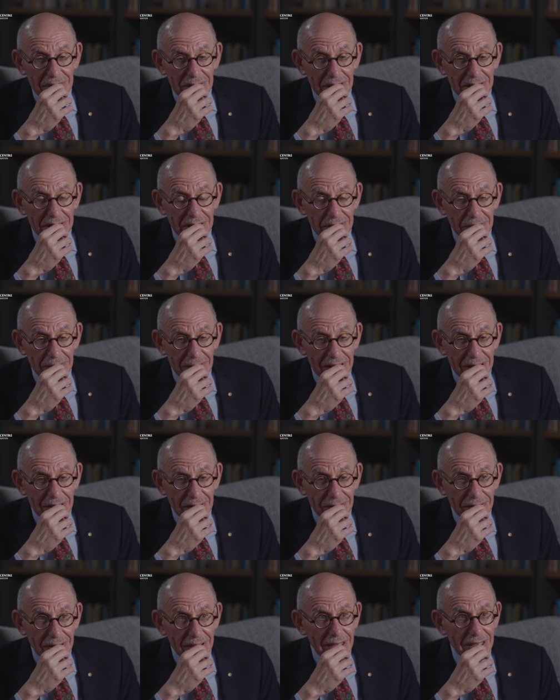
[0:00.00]
just as we
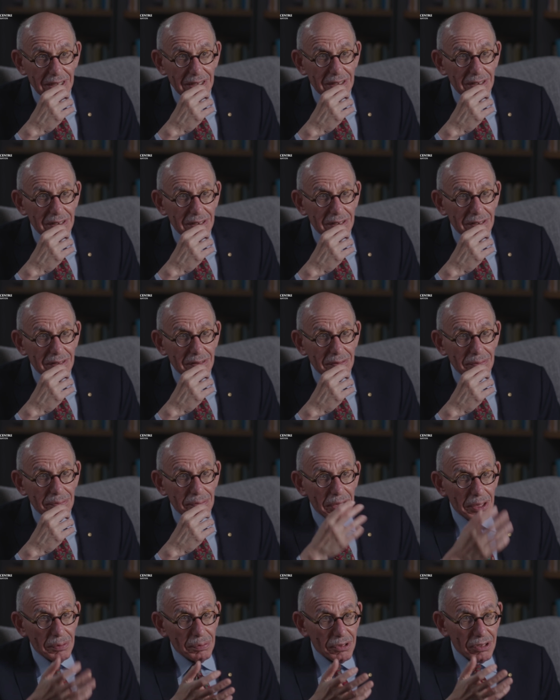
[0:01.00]
can find
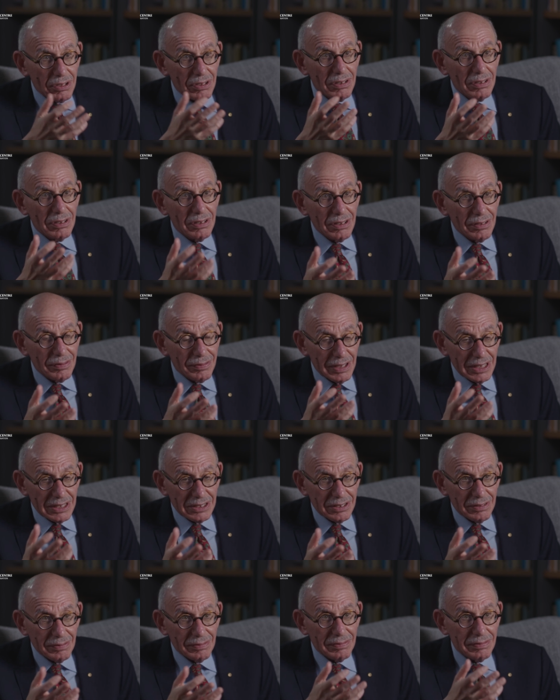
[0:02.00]
people
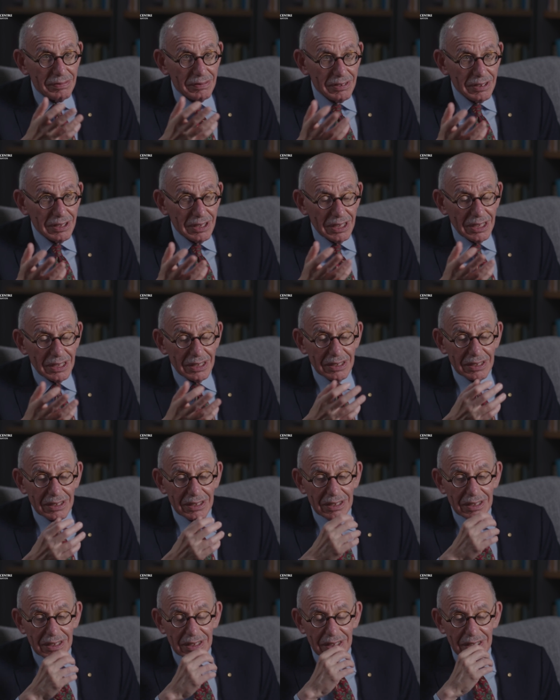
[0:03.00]
offensive and
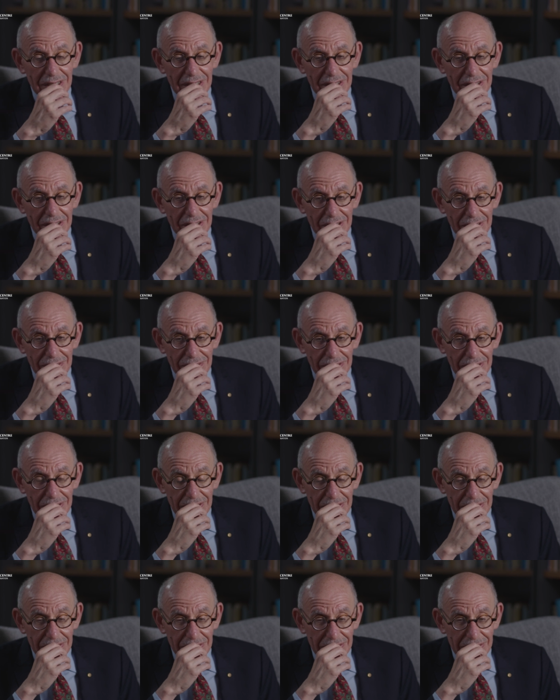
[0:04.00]

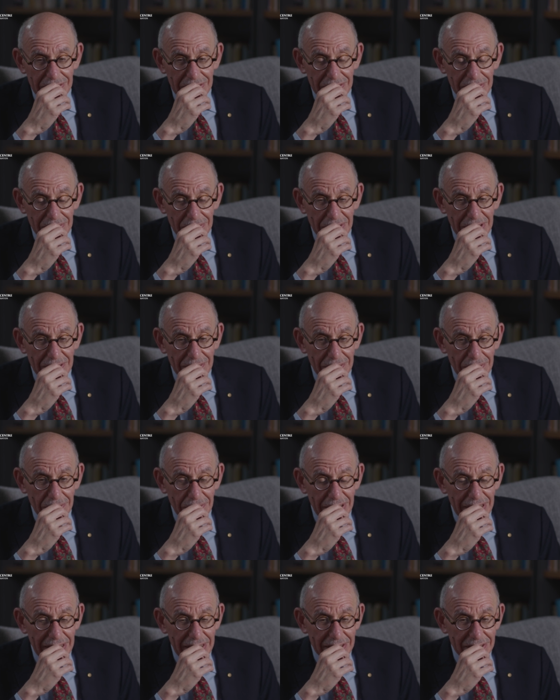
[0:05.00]
hurtful. One of the
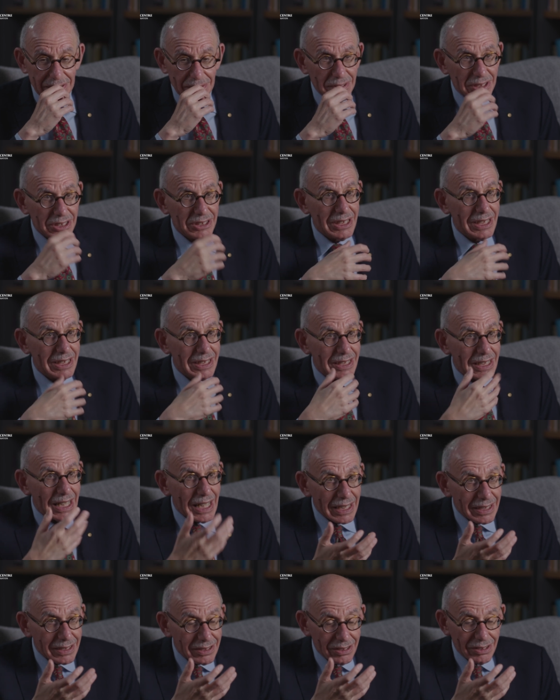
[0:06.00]
ways in which they can
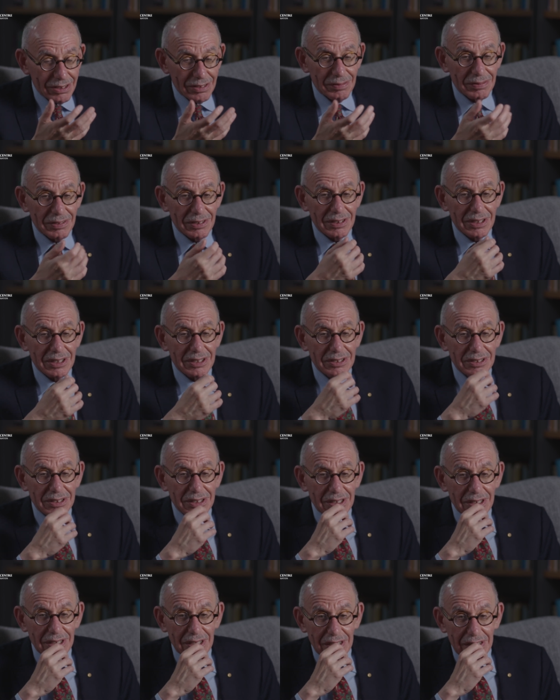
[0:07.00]
act hurtful
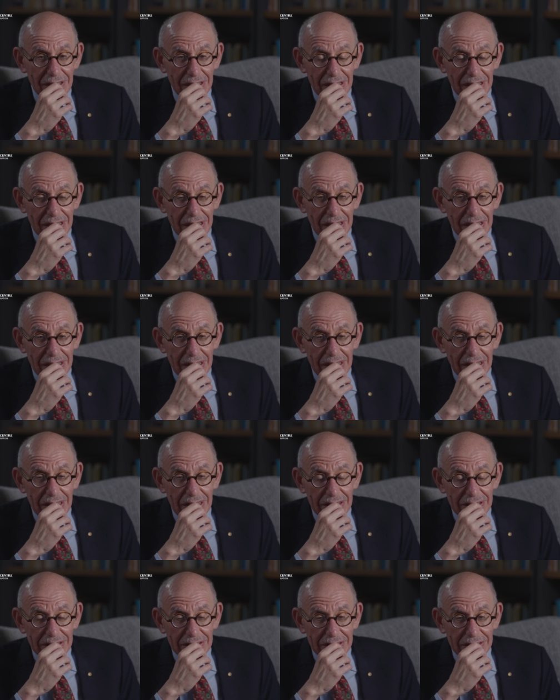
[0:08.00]

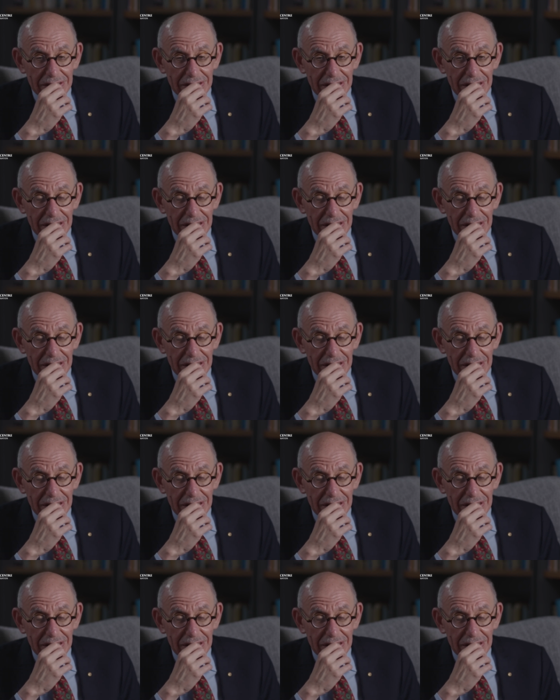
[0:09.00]
is